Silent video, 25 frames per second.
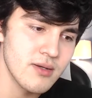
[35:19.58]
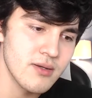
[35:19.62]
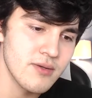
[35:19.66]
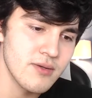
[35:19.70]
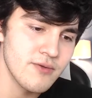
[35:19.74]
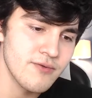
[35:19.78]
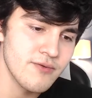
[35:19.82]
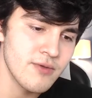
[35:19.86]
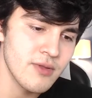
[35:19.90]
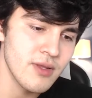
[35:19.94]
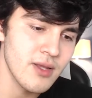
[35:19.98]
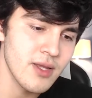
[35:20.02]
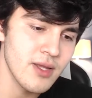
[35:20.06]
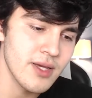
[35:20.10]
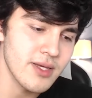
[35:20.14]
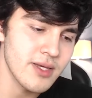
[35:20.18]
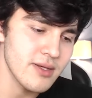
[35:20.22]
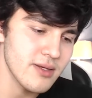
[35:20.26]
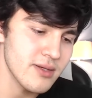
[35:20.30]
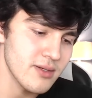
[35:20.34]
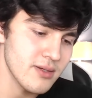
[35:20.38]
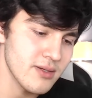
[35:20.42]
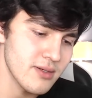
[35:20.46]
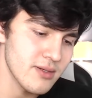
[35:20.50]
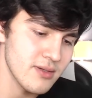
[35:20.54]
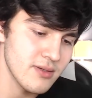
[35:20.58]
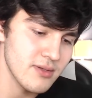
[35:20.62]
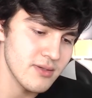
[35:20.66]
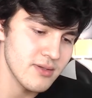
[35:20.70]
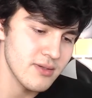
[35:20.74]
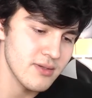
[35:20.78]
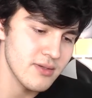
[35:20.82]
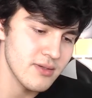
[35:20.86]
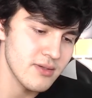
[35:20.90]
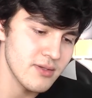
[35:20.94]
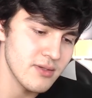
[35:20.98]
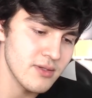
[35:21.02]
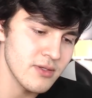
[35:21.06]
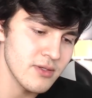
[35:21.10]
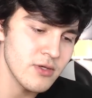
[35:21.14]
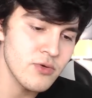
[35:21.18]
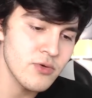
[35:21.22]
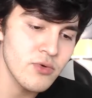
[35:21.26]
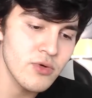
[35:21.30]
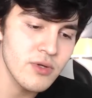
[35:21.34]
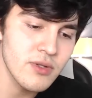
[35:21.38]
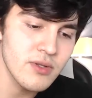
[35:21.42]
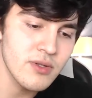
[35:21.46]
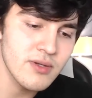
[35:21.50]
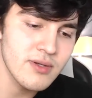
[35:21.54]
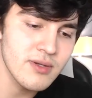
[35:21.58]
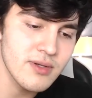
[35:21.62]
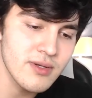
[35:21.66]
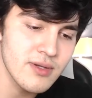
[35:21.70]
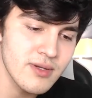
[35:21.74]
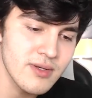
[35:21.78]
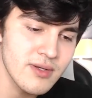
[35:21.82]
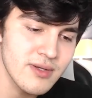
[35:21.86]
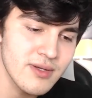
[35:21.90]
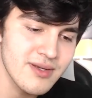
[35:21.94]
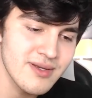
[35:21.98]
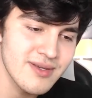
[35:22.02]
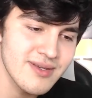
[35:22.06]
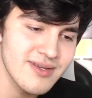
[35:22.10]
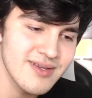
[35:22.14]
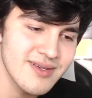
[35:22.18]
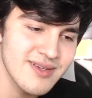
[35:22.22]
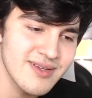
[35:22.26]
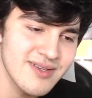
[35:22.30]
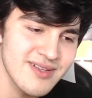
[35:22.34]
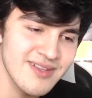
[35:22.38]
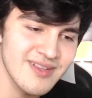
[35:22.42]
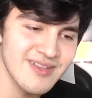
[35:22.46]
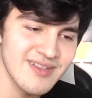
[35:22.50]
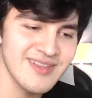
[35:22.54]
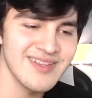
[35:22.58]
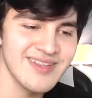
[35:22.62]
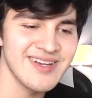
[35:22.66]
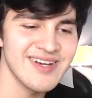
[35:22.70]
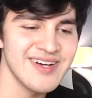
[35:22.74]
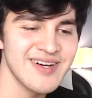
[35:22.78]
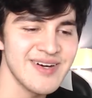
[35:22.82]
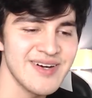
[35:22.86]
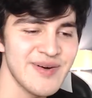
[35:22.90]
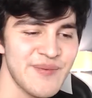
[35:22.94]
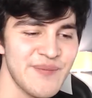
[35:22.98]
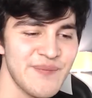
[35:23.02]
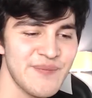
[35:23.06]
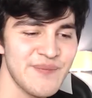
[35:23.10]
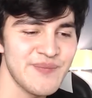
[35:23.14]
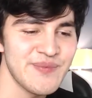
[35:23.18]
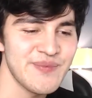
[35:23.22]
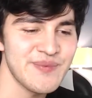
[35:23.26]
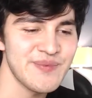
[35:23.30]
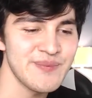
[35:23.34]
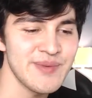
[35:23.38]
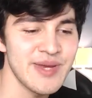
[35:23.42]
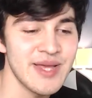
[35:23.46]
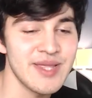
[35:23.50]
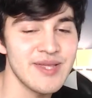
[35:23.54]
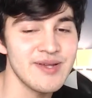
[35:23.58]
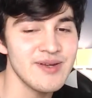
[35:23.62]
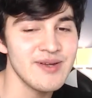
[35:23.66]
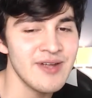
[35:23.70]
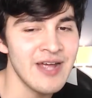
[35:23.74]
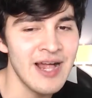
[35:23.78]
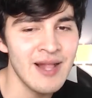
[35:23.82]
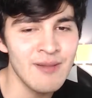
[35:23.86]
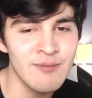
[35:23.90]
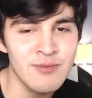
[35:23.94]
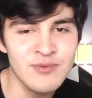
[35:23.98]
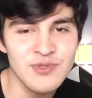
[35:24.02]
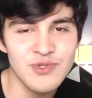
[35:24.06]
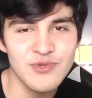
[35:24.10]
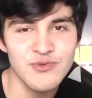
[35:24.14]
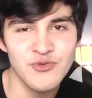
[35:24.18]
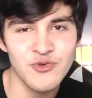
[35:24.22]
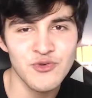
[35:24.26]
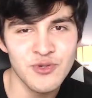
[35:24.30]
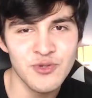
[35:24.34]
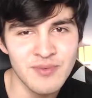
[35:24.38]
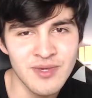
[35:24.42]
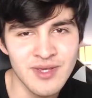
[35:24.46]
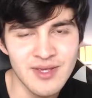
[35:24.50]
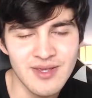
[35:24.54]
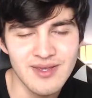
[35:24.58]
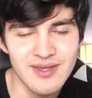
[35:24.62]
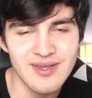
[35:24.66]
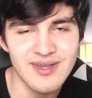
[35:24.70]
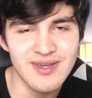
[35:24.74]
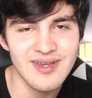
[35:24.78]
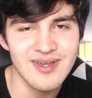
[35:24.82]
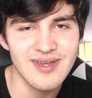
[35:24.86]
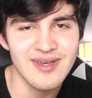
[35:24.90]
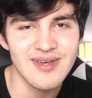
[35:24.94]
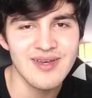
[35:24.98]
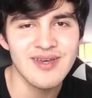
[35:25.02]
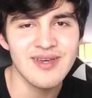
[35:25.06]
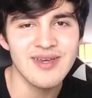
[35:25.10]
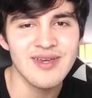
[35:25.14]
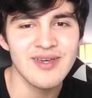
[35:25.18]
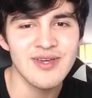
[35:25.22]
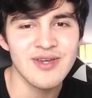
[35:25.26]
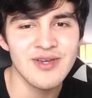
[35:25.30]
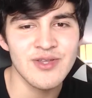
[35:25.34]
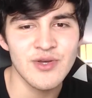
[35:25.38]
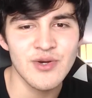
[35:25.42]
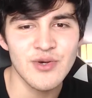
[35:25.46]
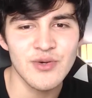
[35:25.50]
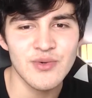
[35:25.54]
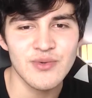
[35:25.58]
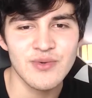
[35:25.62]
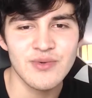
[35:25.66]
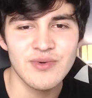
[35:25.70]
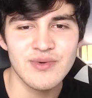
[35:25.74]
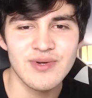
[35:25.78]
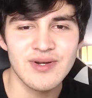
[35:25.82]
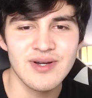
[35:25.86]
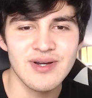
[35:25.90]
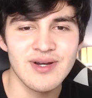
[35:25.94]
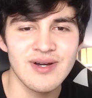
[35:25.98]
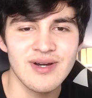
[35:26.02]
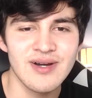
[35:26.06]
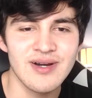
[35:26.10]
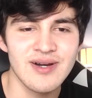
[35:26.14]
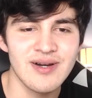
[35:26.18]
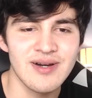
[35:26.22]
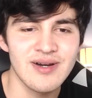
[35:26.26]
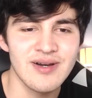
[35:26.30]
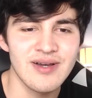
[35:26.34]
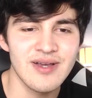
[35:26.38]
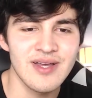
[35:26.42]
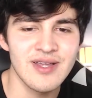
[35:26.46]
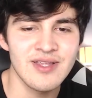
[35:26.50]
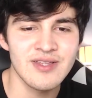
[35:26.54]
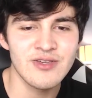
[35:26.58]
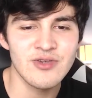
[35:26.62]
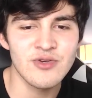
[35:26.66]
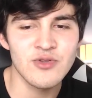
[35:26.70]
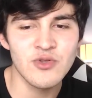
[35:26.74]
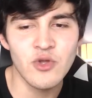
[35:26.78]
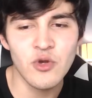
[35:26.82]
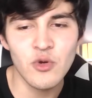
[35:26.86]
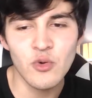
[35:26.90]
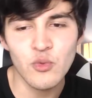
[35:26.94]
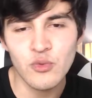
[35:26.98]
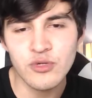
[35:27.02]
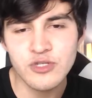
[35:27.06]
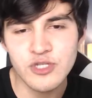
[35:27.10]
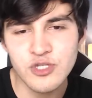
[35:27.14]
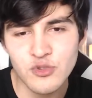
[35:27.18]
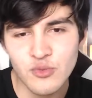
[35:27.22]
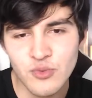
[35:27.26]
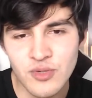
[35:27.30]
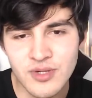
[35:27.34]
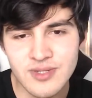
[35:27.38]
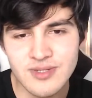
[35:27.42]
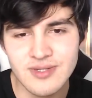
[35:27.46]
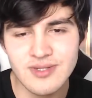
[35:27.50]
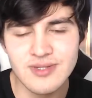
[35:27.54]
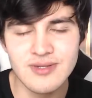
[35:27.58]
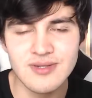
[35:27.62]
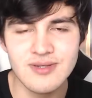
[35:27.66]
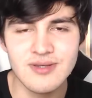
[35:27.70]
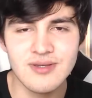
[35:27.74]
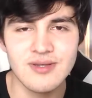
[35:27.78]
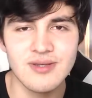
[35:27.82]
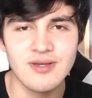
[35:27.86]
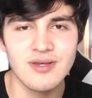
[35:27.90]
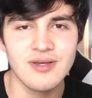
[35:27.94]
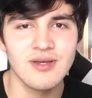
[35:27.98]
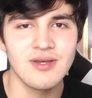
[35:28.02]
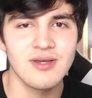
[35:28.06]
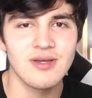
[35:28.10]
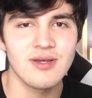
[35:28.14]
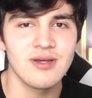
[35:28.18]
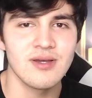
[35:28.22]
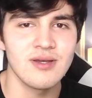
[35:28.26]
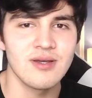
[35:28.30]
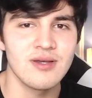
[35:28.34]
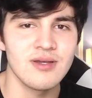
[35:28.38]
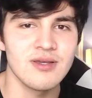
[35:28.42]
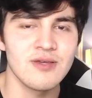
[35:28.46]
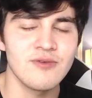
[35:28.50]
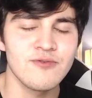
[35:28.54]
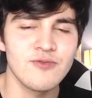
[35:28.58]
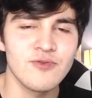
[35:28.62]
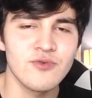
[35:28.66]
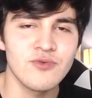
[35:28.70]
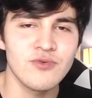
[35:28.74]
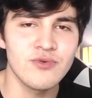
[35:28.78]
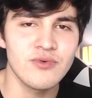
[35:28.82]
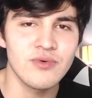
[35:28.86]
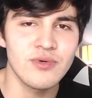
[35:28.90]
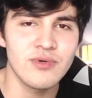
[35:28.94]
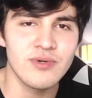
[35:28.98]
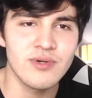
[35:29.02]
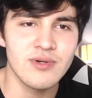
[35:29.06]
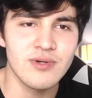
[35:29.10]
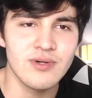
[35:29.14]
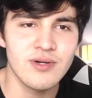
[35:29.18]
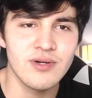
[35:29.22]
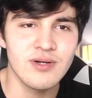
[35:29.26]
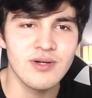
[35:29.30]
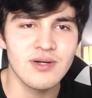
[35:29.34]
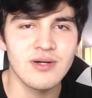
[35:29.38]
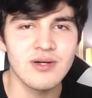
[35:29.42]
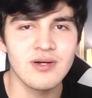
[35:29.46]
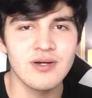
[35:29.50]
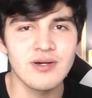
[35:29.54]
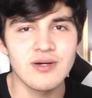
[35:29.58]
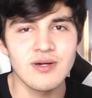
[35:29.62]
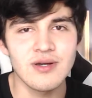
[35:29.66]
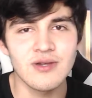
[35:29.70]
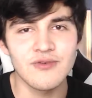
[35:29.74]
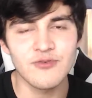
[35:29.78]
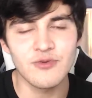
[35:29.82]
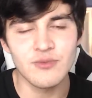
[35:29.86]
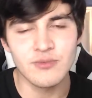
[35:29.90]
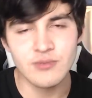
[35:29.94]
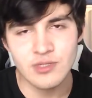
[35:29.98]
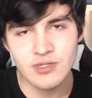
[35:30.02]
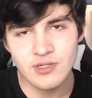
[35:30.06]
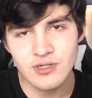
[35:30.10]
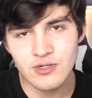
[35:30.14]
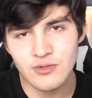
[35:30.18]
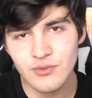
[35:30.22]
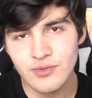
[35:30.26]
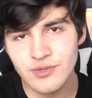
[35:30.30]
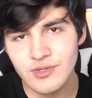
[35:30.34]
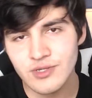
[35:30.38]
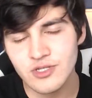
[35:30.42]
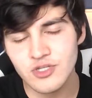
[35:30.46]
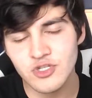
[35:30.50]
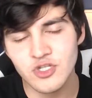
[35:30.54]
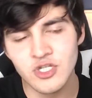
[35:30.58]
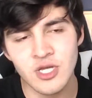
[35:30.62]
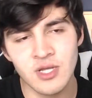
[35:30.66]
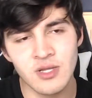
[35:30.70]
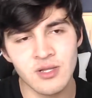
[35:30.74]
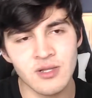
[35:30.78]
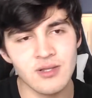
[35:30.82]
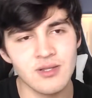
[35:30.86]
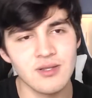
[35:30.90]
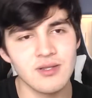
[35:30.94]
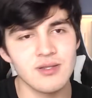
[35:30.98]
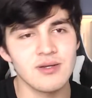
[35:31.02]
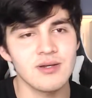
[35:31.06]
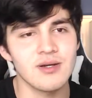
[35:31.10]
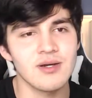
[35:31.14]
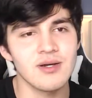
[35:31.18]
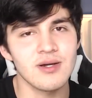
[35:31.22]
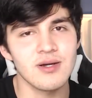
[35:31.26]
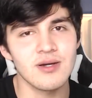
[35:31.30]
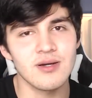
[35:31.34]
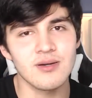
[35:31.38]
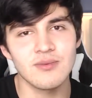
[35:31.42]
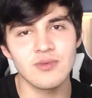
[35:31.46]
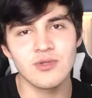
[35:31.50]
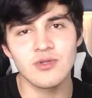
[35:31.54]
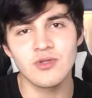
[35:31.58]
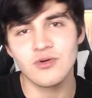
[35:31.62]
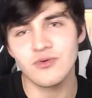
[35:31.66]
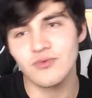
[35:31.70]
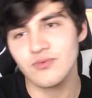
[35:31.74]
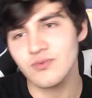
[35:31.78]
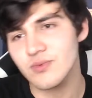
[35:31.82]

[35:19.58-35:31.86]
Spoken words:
feel like there were better albums for me, you know, and you know which ones. If you are familiar with this channel, you know,